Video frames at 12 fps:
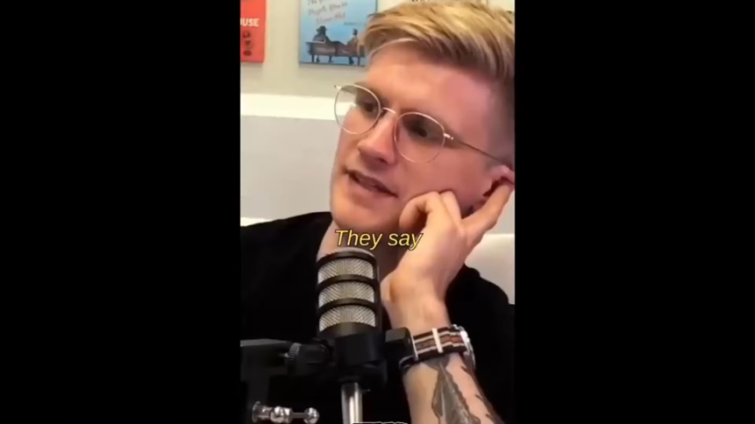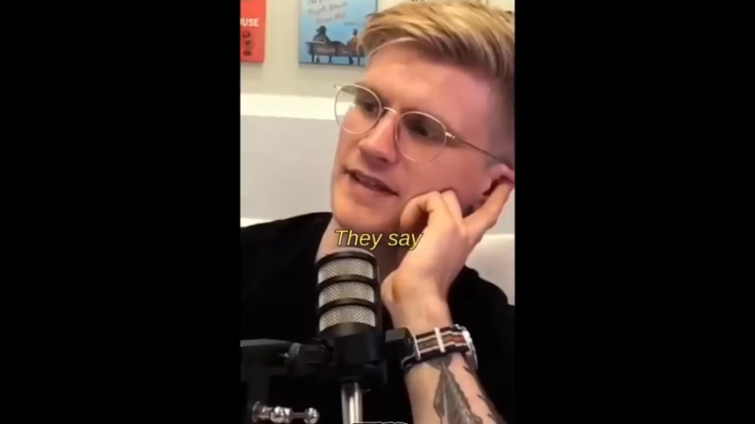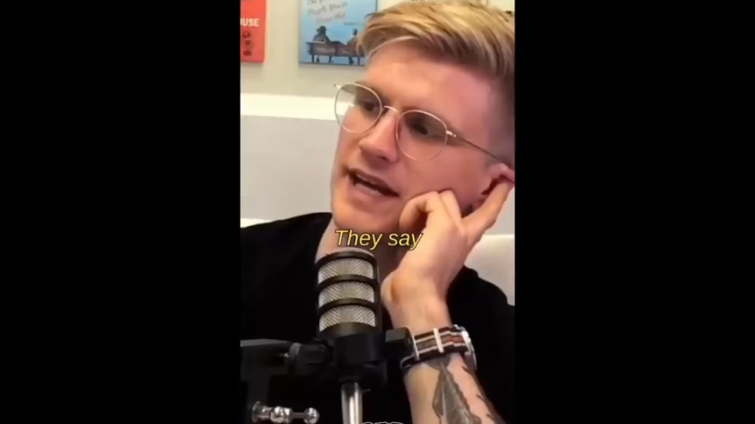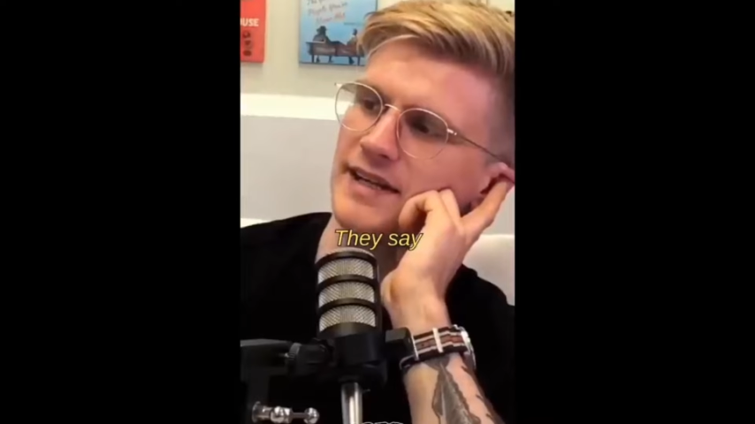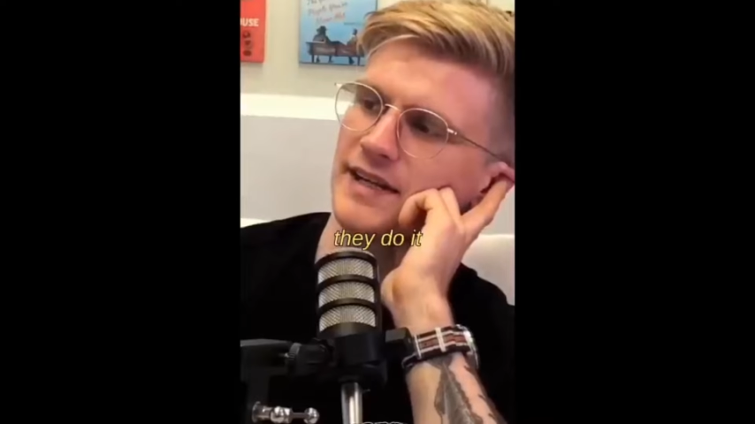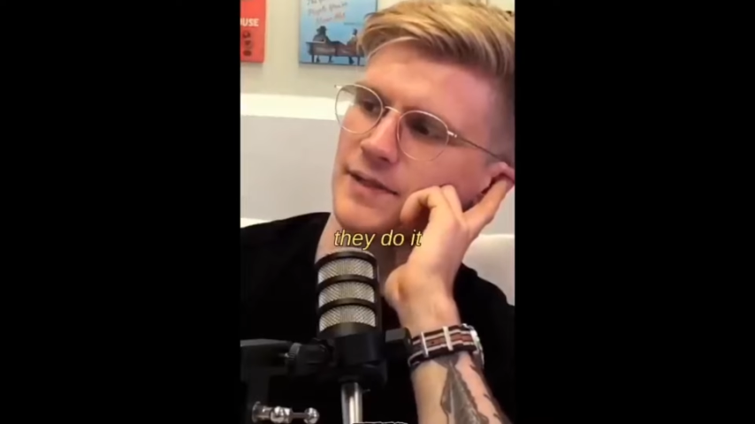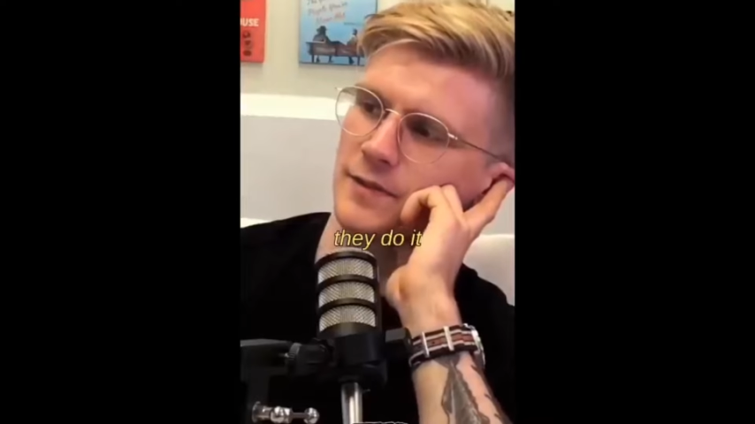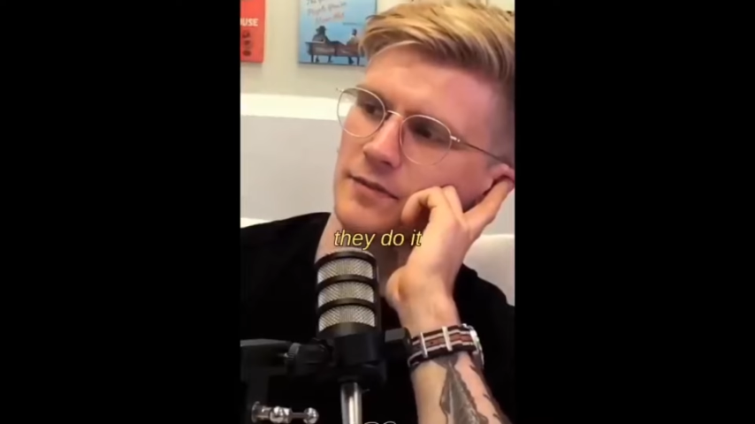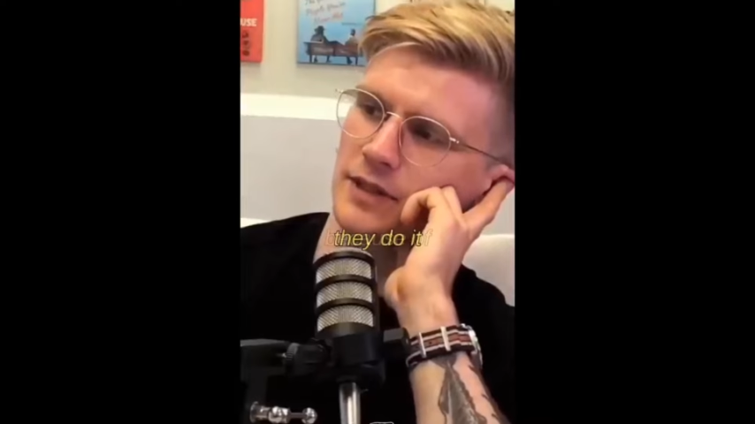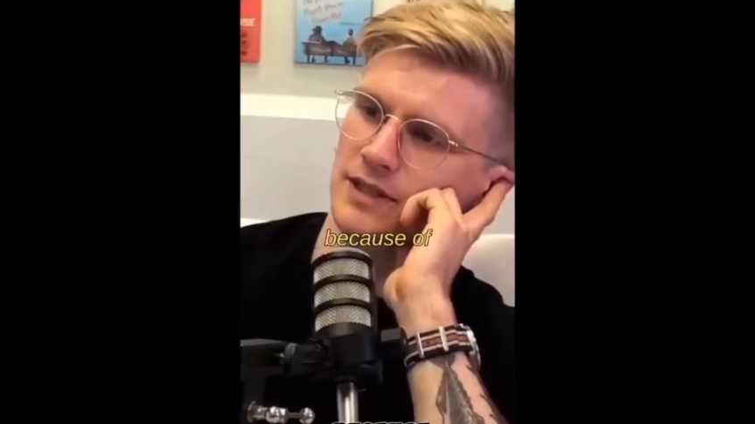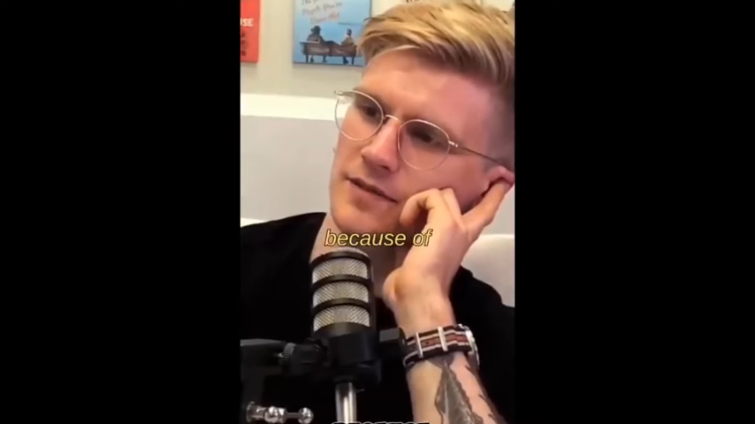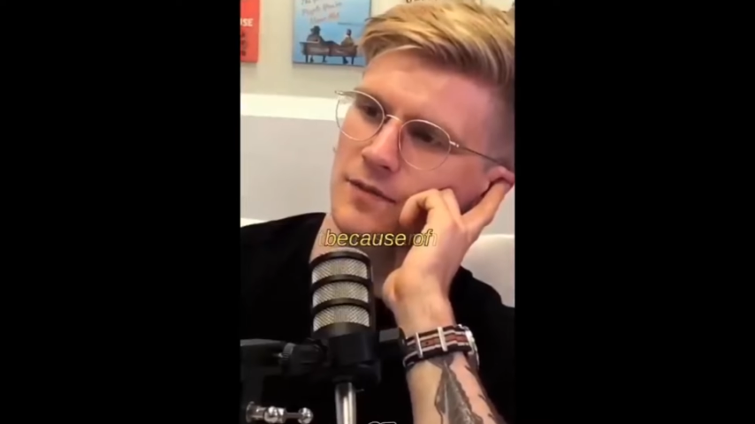They say they do
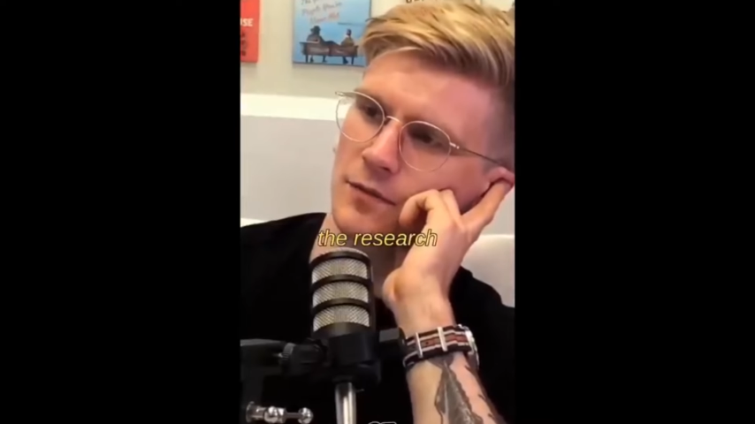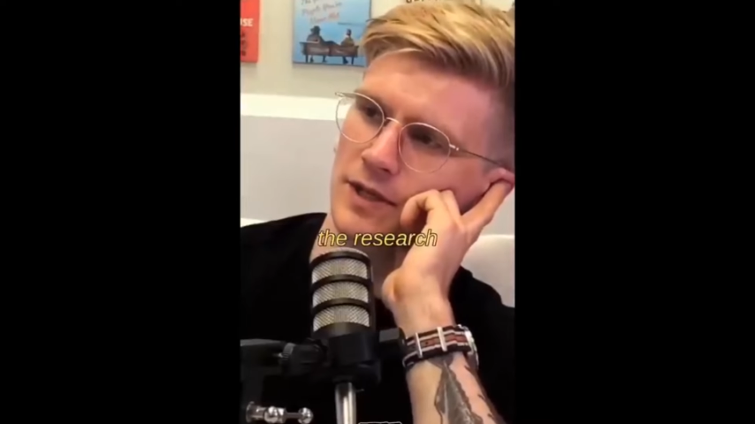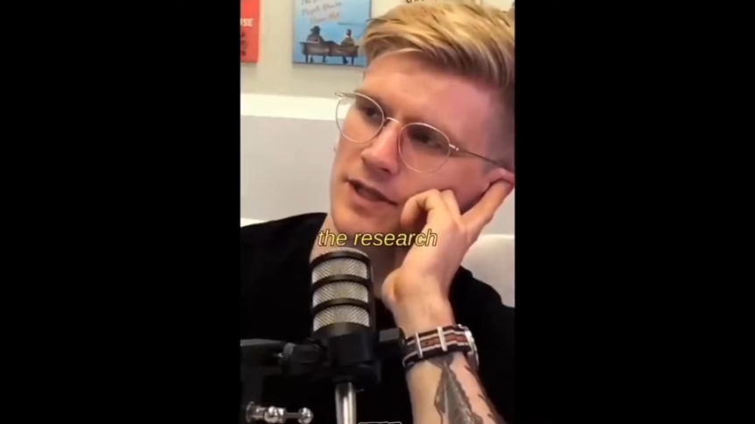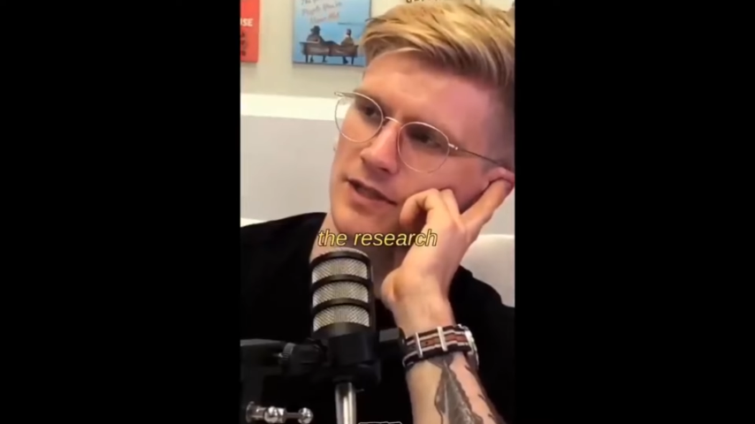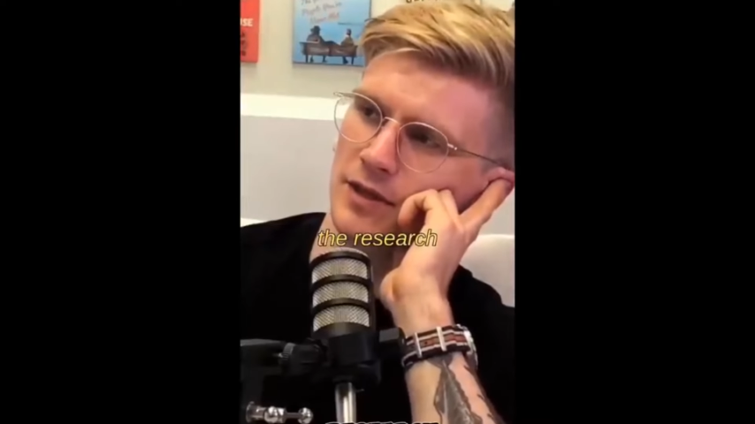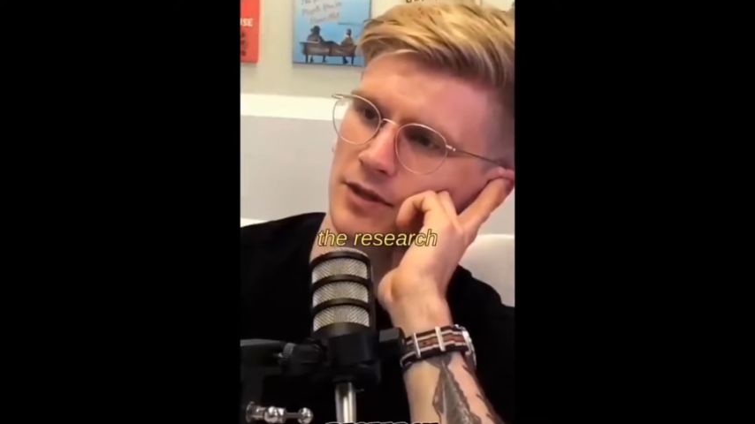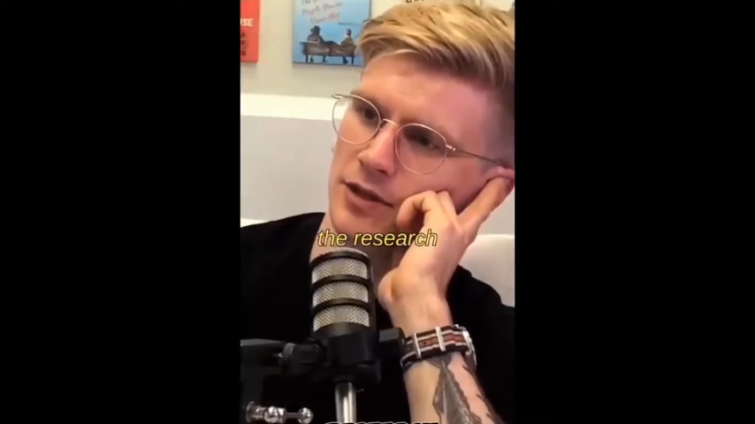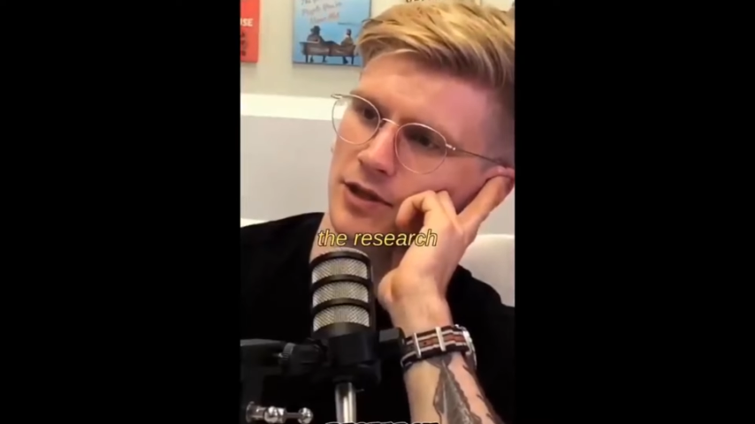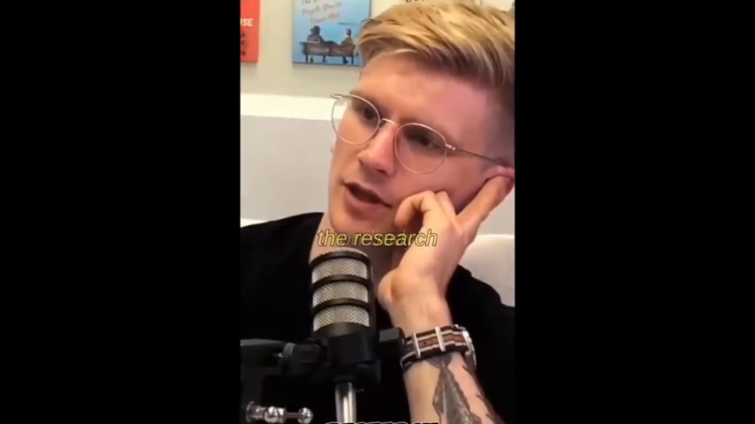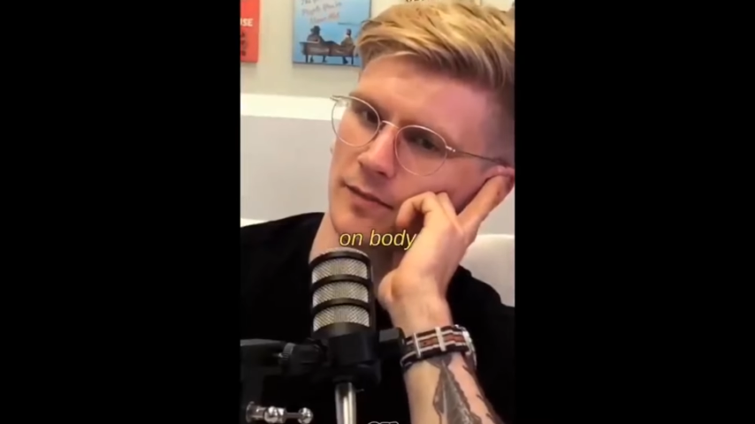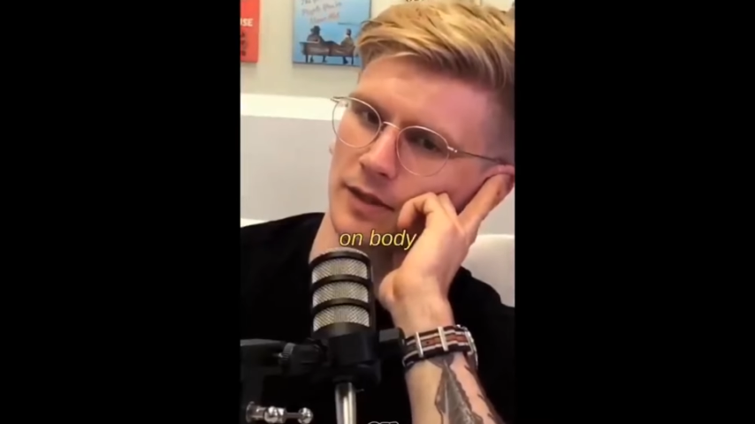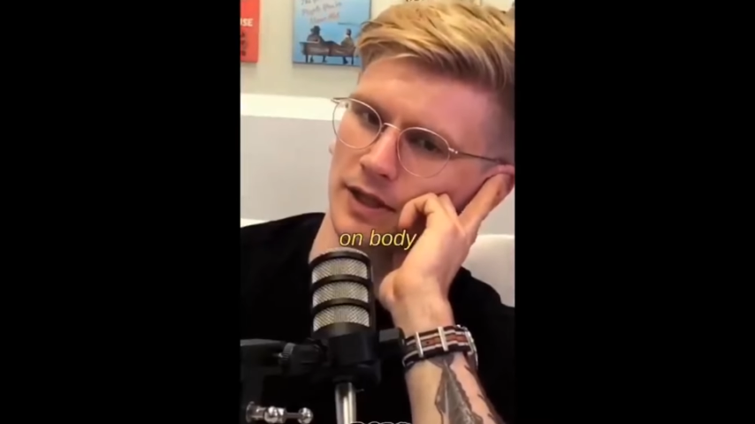it because of the
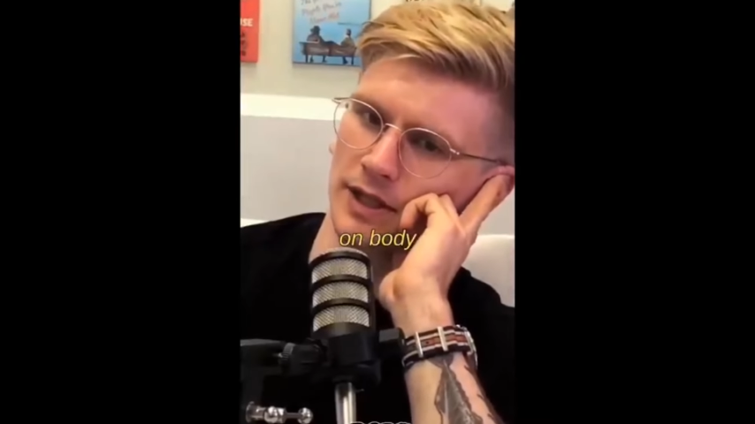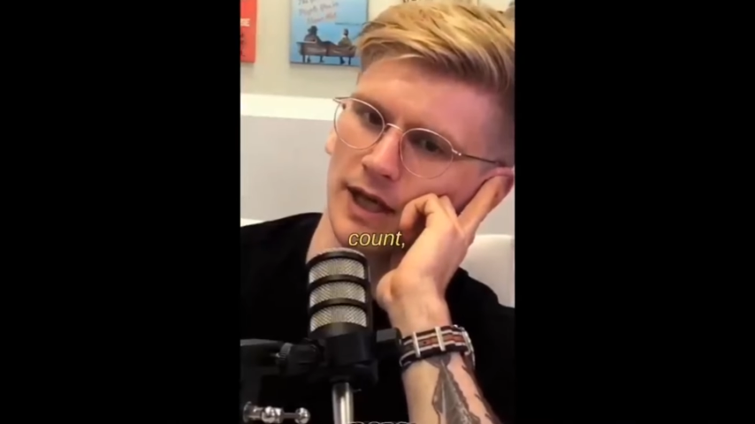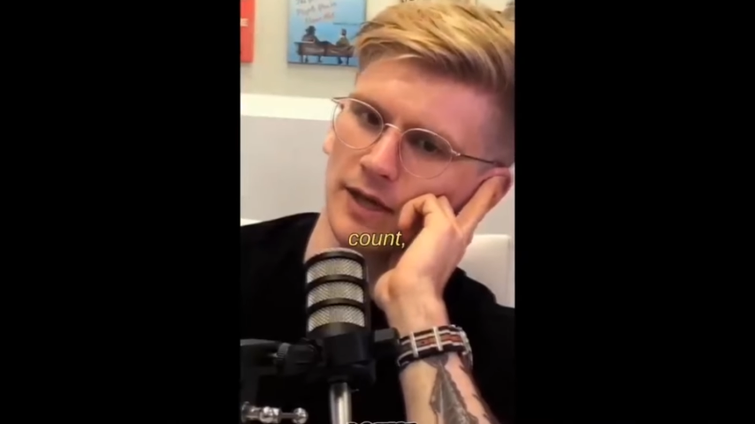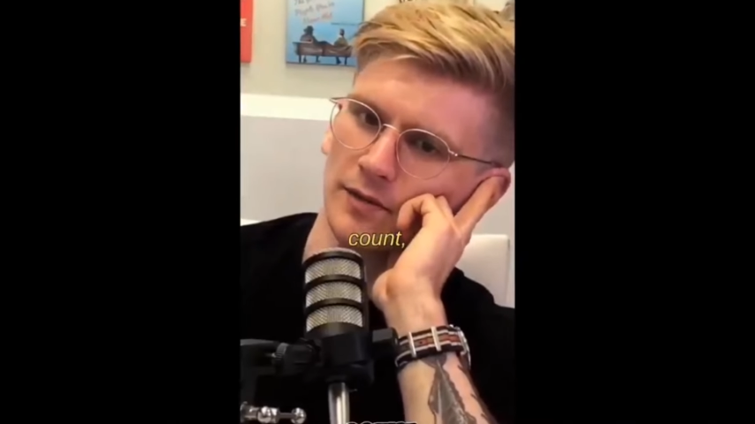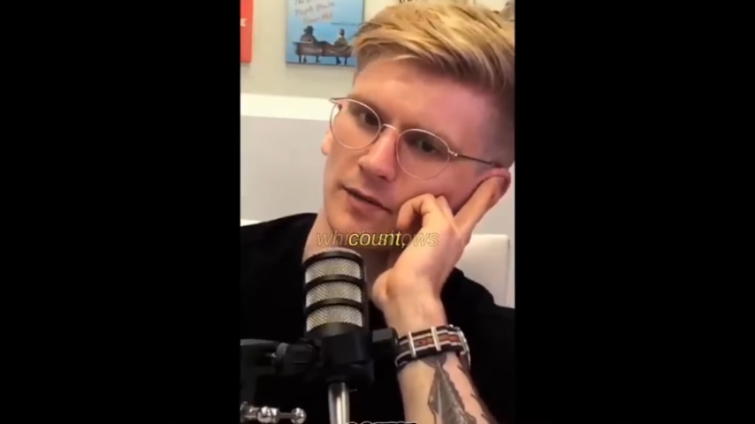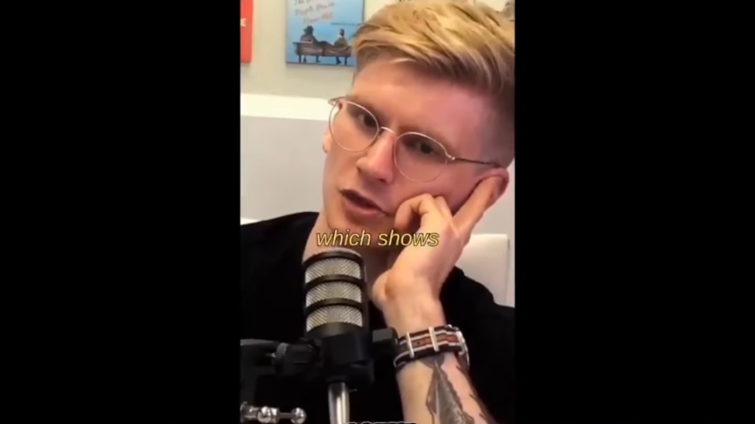research on body count,